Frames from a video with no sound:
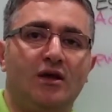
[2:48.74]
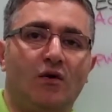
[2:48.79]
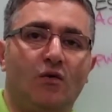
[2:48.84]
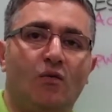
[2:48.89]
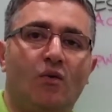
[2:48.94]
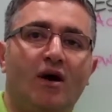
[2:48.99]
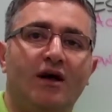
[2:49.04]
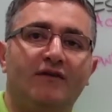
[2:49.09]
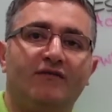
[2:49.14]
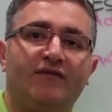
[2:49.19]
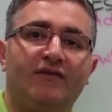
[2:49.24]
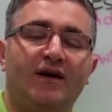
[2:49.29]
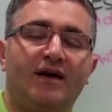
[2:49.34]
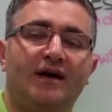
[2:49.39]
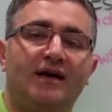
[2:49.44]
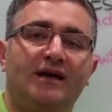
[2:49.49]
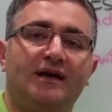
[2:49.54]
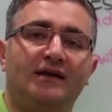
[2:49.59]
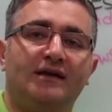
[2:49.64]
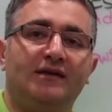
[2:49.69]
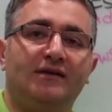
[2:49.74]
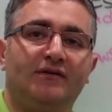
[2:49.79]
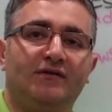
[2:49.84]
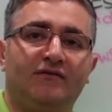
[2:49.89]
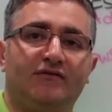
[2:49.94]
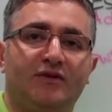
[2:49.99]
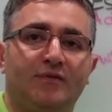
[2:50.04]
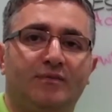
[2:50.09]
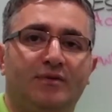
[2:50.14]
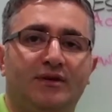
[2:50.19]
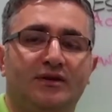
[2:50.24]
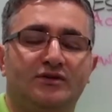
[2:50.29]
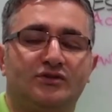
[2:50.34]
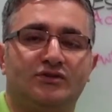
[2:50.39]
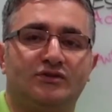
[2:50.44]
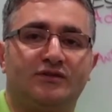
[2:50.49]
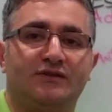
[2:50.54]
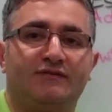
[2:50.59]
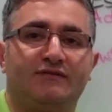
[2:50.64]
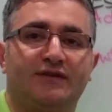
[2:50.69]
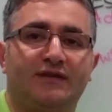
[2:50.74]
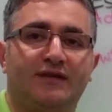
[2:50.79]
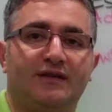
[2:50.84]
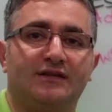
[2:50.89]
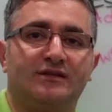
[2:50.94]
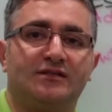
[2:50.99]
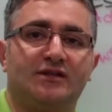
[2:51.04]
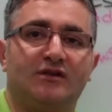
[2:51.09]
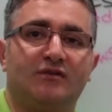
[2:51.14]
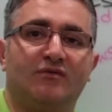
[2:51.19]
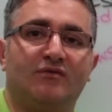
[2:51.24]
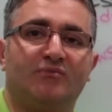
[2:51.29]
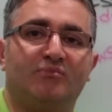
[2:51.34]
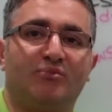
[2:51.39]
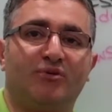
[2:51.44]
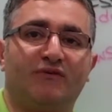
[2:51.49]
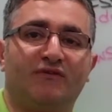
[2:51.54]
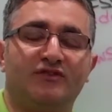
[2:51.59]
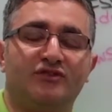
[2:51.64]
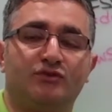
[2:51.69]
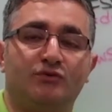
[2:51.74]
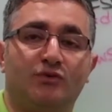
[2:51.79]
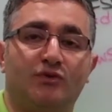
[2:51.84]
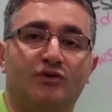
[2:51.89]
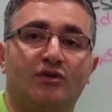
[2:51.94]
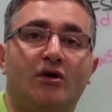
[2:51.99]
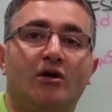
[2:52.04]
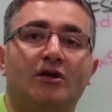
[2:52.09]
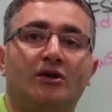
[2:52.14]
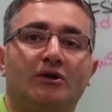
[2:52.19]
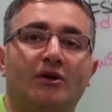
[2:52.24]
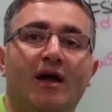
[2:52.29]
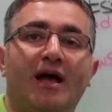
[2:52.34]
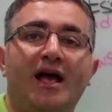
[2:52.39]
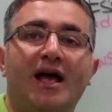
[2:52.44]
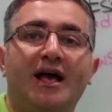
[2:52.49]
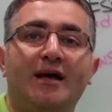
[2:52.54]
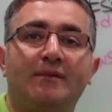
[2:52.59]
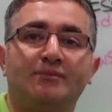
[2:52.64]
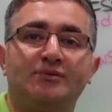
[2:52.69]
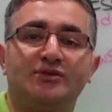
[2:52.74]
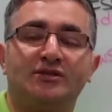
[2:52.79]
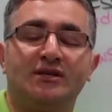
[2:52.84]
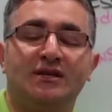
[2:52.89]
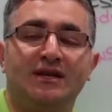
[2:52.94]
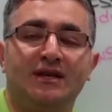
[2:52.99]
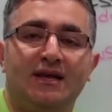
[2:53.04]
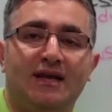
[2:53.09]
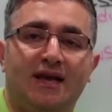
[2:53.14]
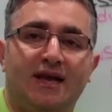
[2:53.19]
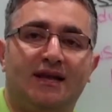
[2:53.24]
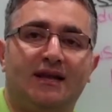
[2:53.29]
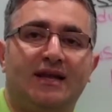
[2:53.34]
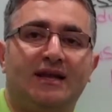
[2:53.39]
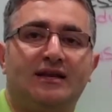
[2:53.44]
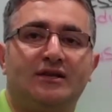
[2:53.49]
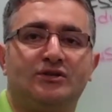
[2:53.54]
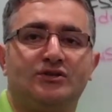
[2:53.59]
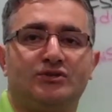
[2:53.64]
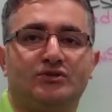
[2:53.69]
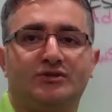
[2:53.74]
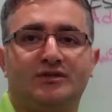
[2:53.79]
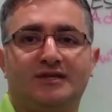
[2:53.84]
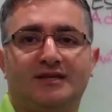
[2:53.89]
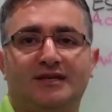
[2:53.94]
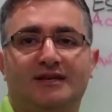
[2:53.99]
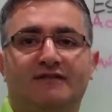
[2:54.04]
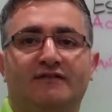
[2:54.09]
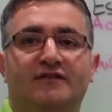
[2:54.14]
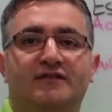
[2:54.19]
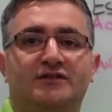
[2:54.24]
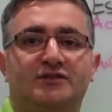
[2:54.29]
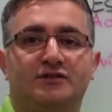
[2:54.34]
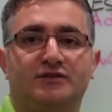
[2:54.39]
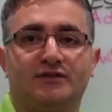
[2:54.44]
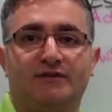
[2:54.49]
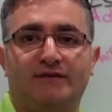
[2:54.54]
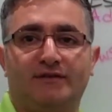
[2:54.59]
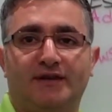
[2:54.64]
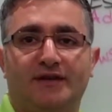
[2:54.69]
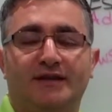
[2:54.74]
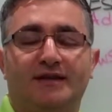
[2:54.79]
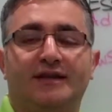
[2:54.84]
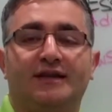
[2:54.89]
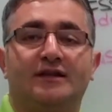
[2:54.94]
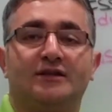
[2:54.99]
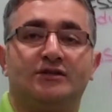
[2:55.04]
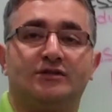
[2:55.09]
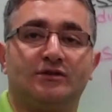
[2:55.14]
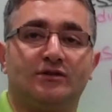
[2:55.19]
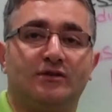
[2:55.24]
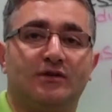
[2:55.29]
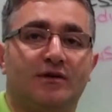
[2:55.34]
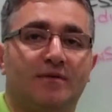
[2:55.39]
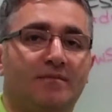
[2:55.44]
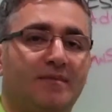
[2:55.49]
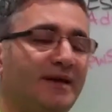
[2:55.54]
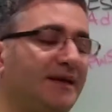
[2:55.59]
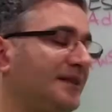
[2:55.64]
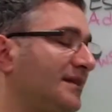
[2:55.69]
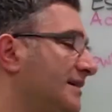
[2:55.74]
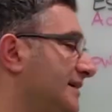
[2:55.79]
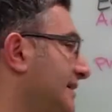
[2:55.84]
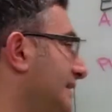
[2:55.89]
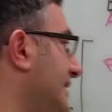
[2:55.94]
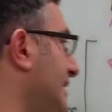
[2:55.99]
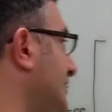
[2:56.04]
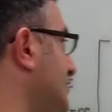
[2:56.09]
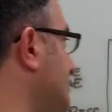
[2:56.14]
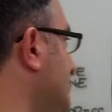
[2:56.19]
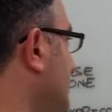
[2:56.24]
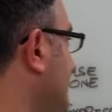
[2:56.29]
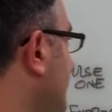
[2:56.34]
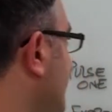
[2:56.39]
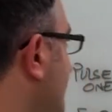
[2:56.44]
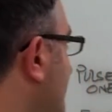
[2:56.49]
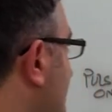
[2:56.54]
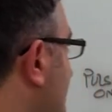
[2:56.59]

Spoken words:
Wi-Fi, VPN certificates. They're provisioned with all your apps and any certificate needed to make the connection.